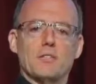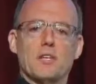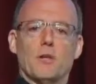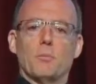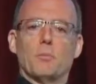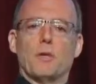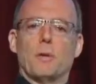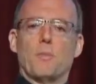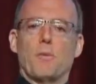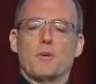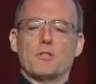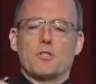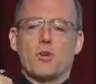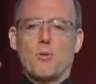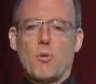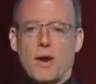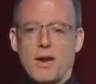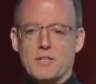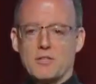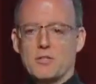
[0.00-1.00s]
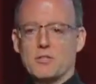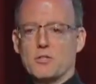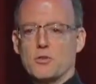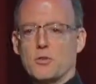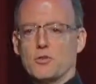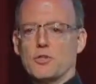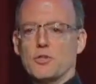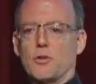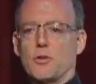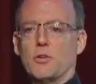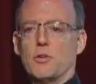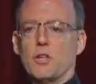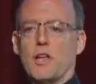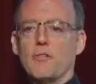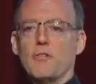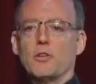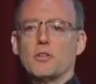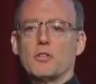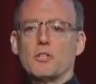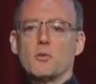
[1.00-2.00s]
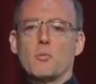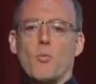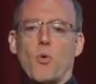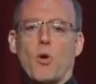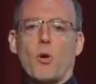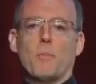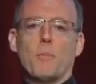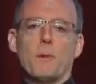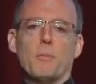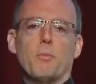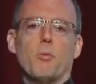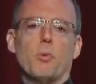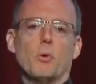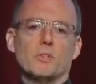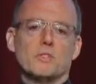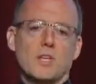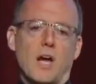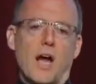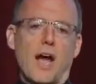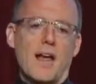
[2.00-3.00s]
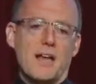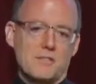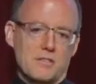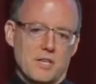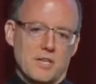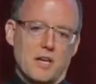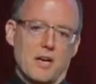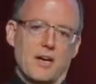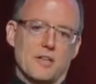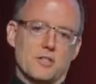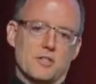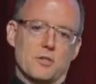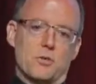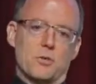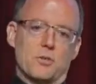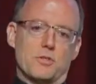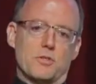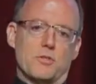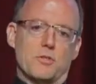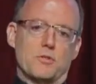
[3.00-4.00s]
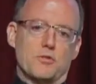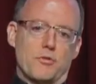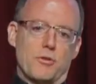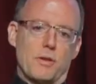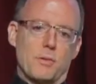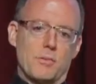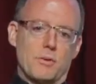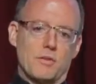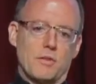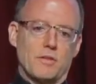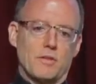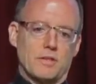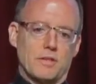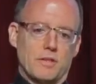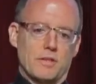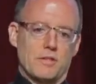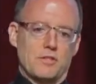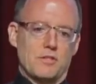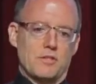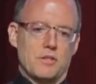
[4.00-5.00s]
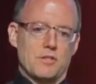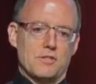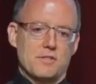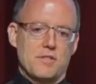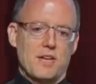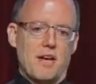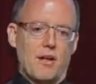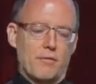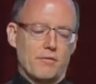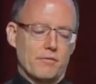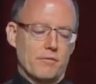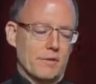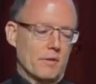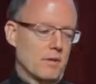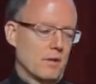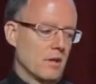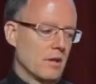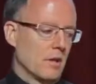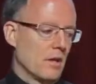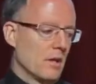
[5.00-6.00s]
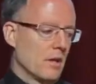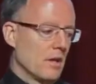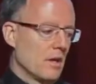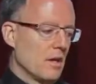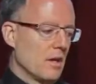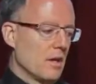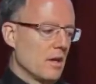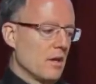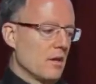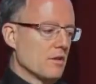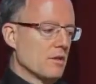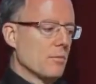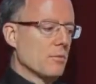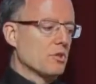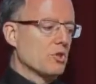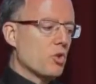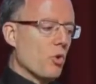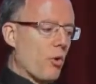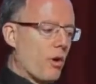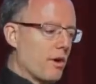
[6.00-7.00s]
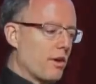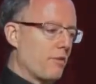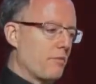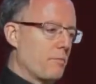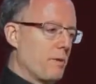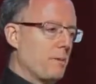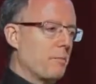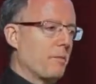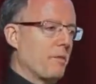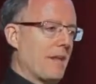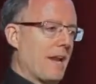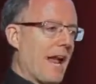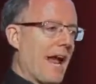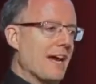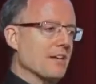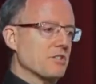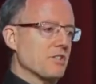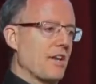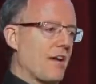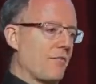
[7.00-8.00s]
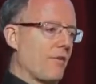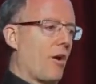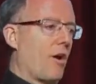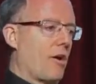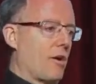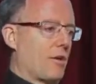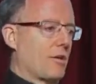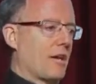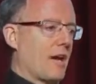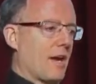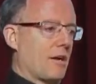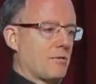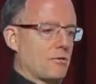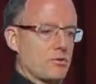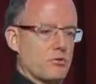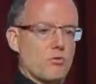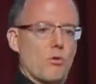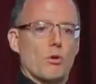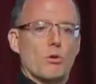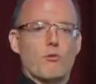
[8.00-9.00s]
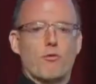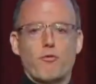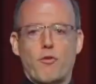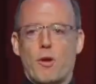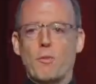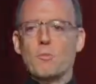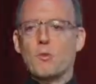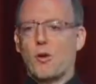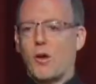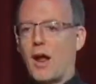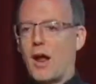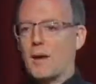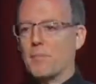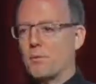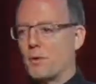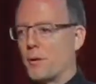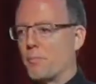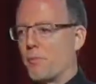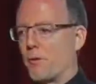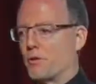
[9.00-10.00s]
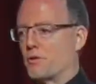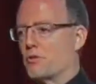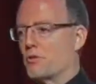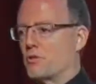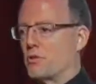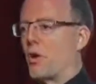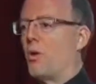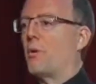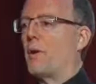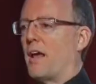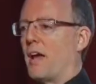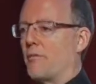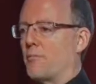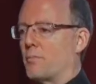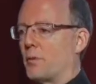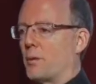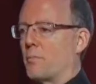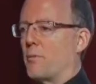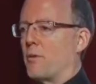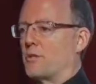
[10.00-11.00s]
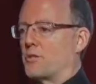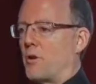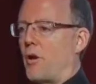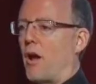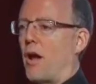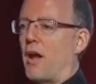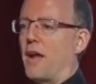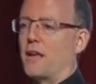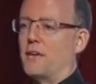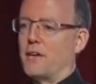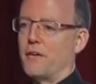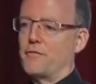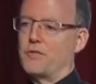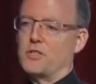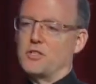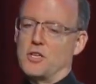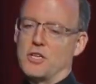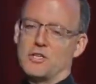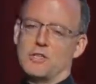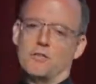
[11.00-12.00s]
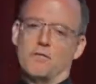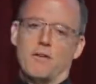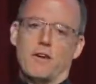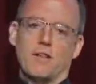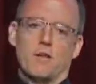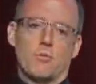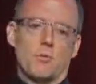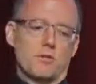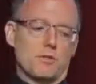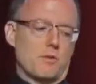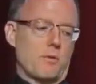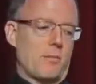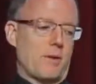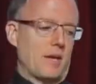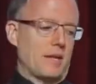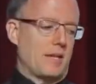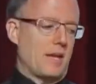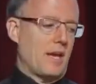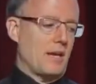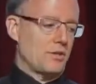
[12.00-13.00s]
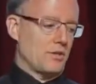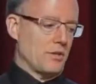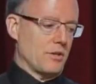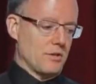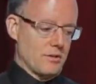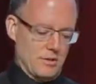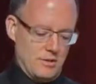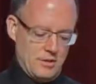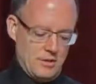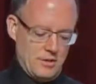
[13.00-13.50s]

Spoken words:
until blood pressure rises to a certain level, because more people will die as a consequence of the treatment than the condition itself. The majority of people that actually have a heart attack or stroke from their high blood pressure don't have blood pressure high enough to justify the risk of medication.